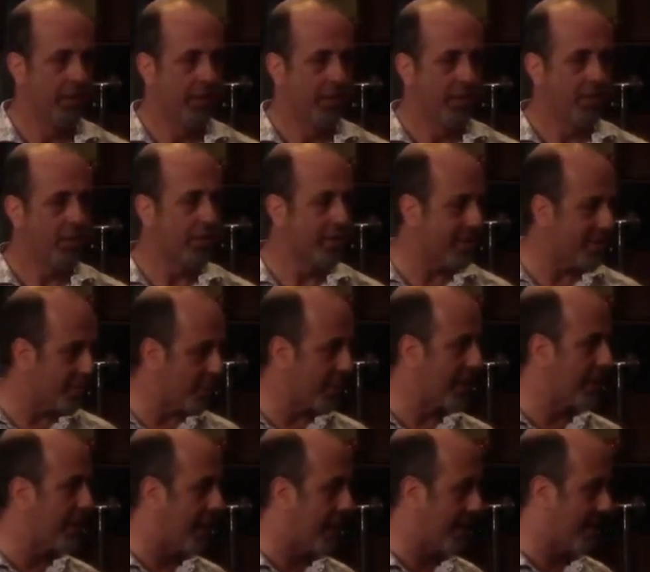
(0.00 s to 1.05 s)
So, this is what
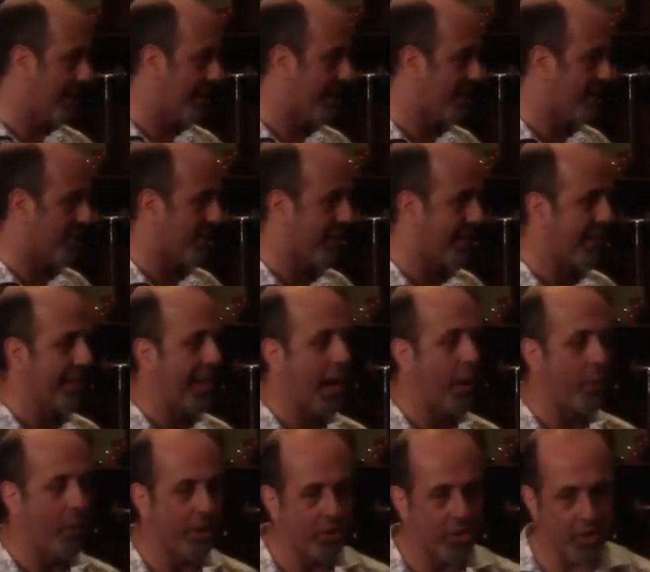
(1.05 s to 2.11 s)
God does, right? I
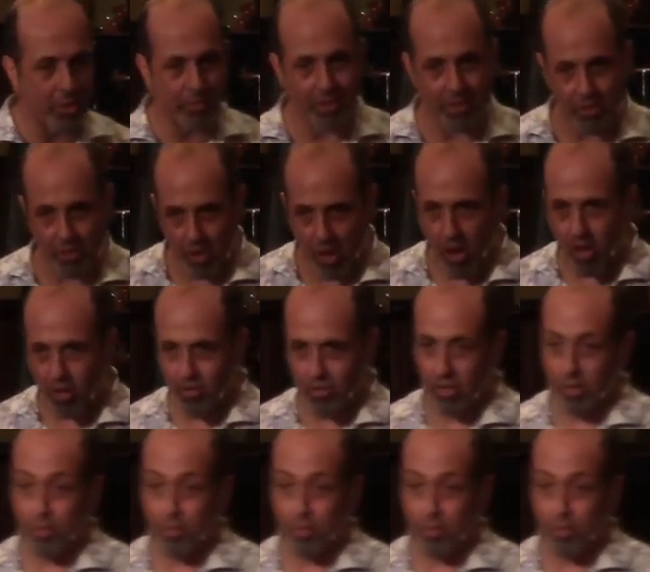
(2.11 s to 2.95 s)
want you to build an altar. I'm